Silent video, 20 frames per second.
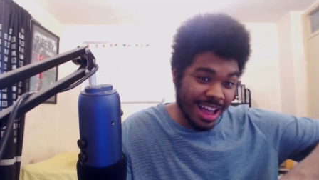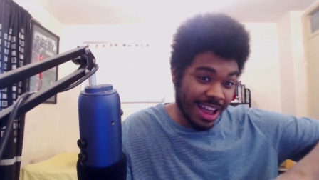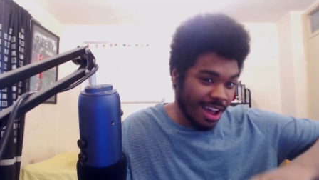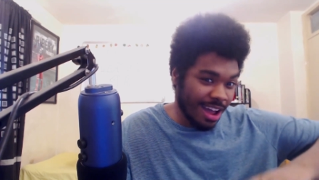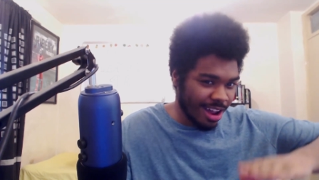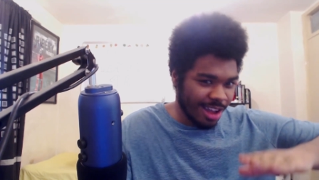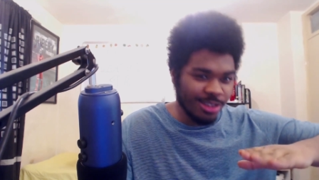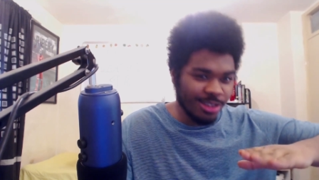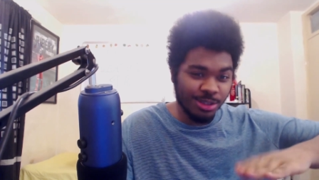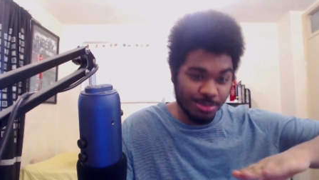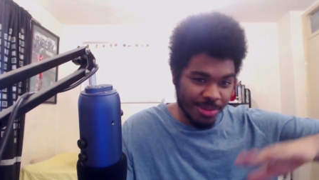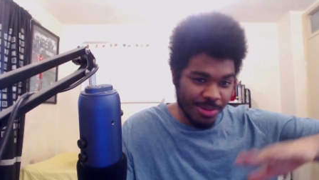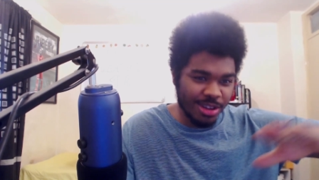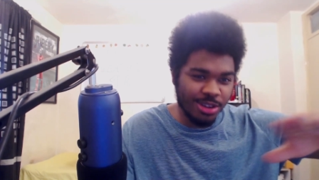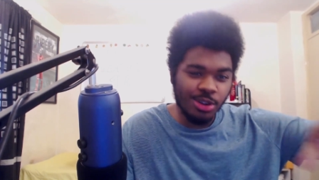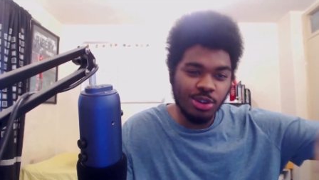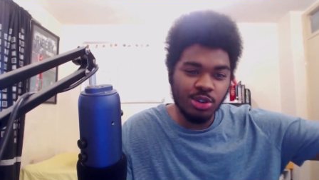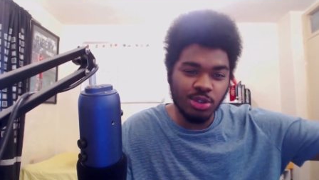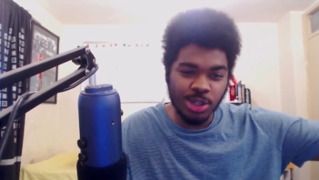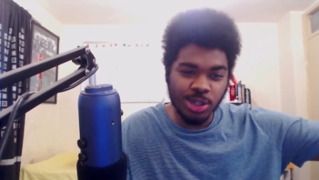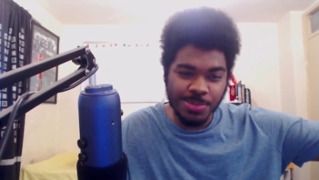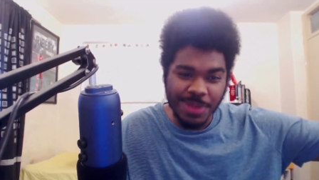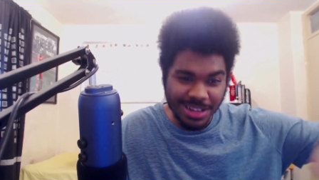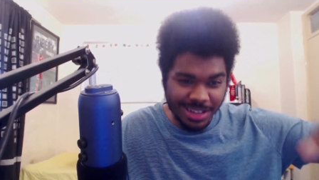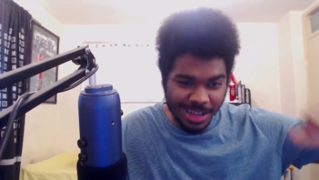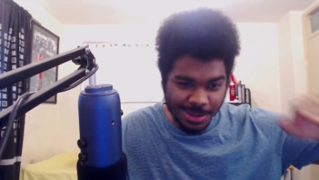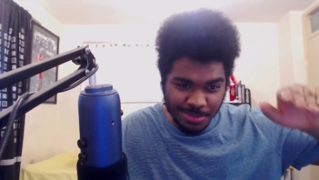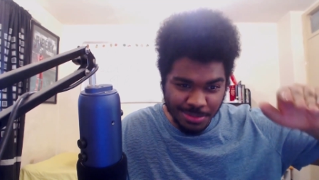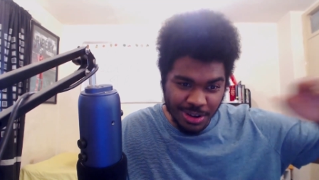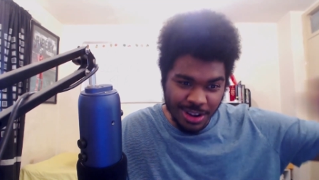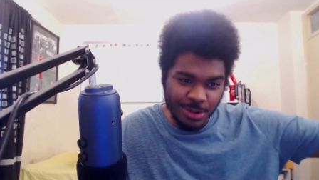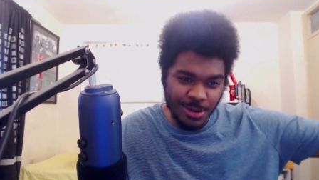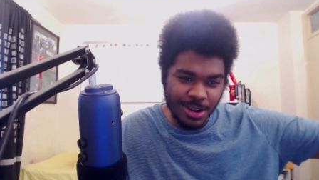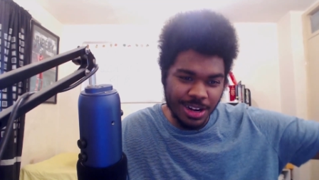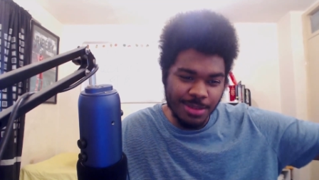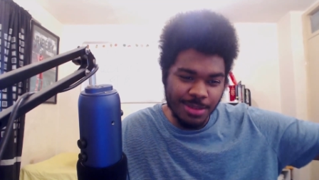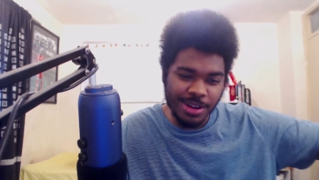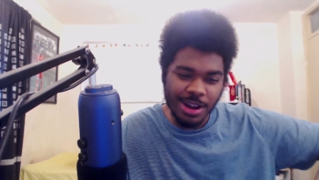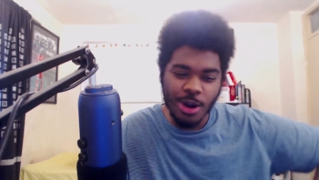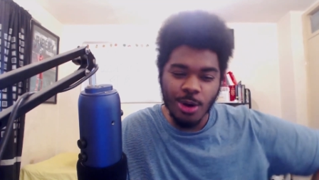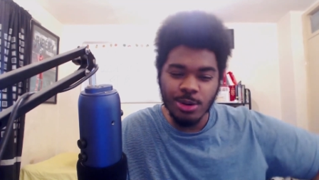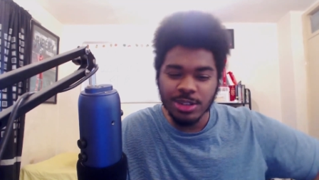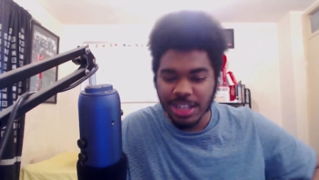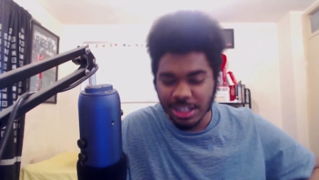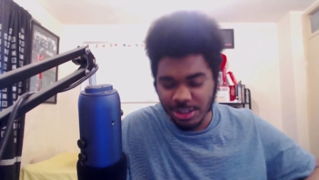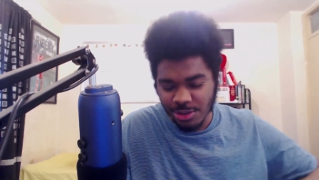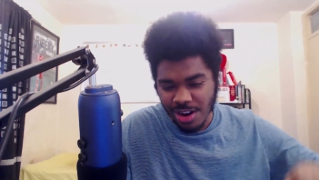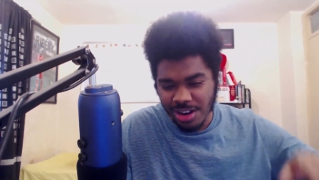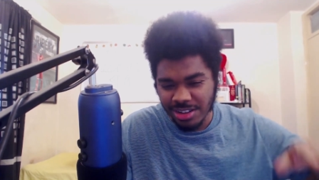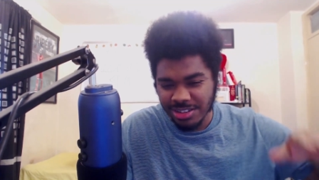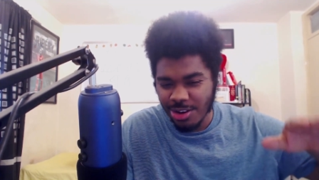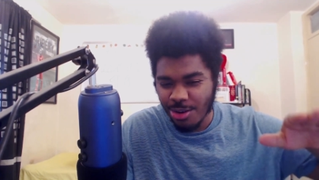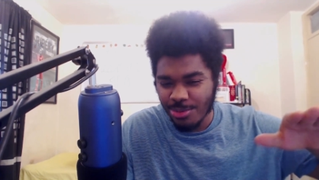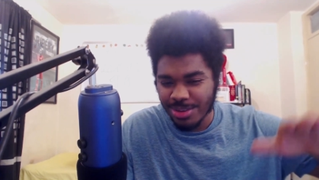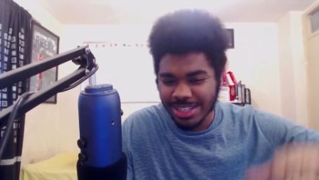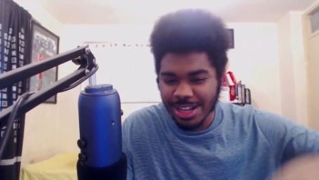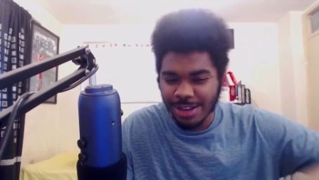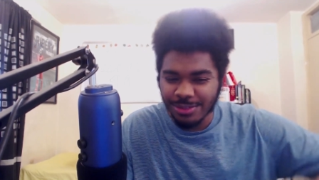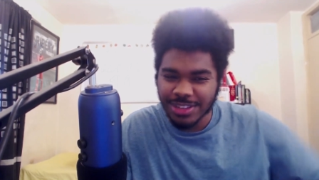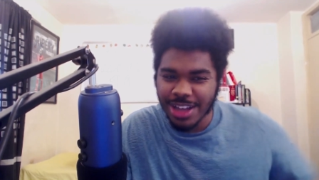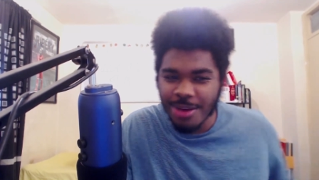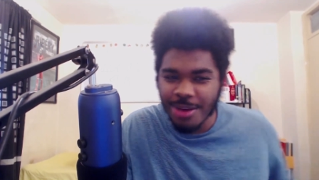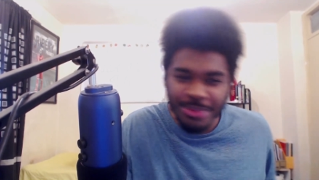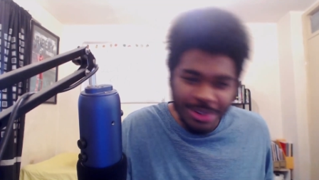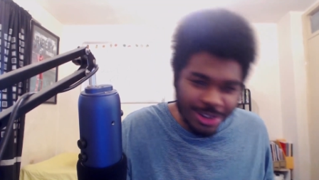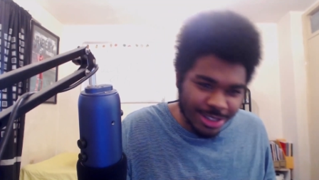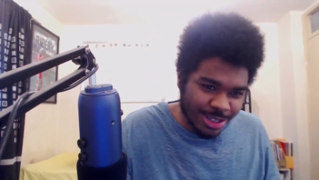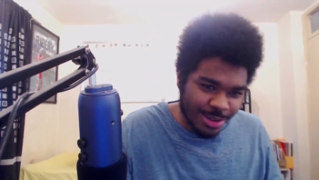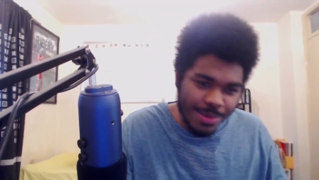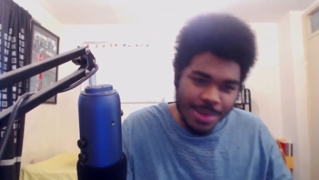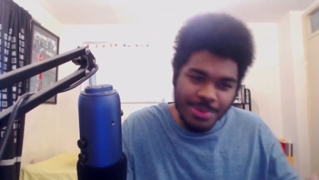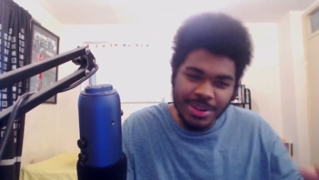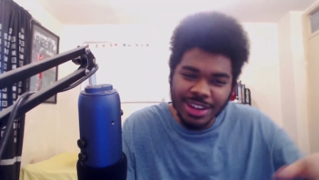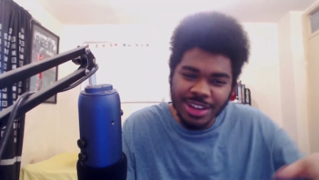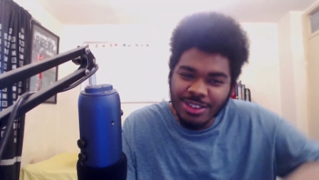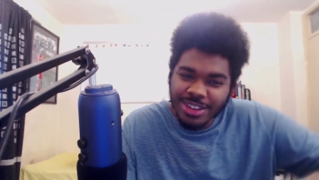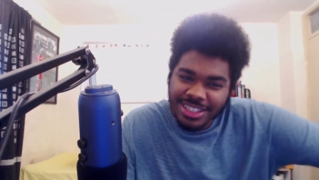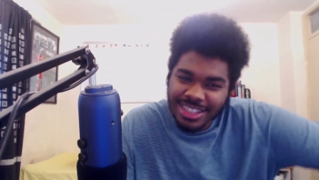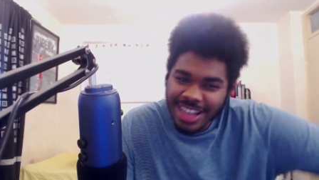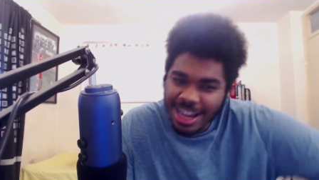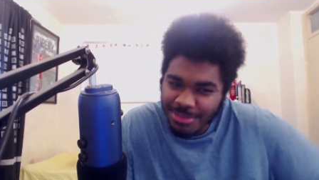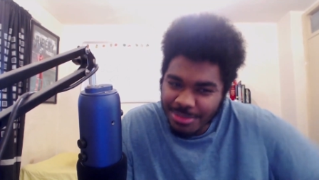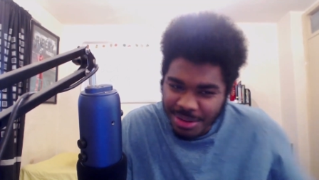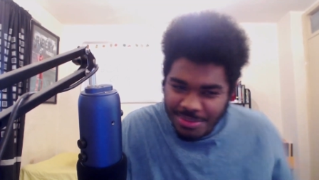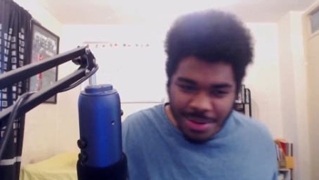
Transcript: I, I, my usual speed is like pretty quickly, but I always like try and slow myself down because so people can understand me.